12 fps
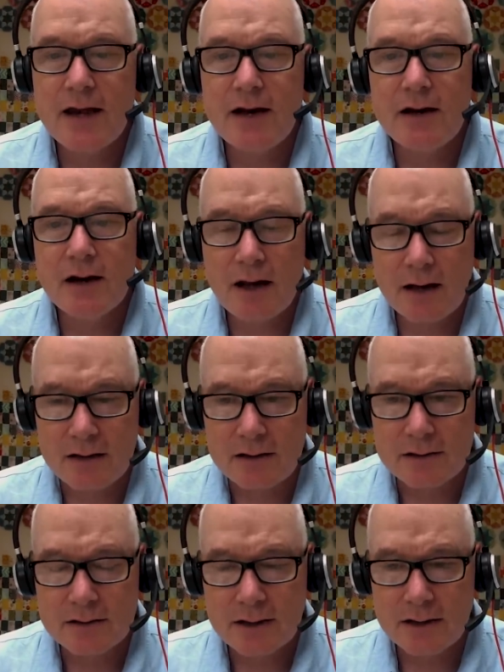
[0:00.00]
that
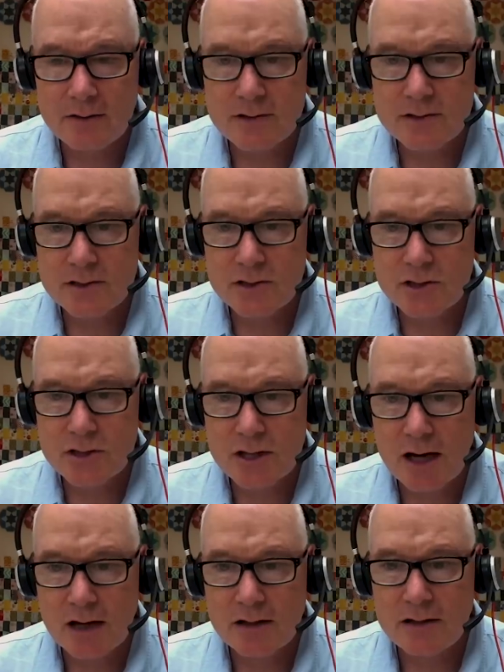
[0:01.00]
none, I know this is a
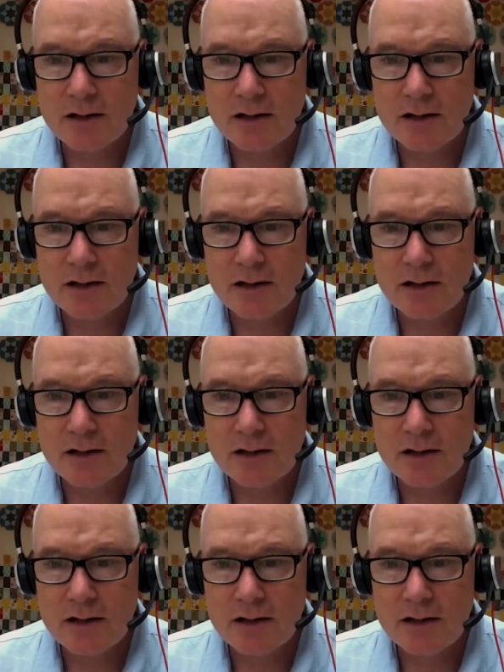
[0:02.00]
shock,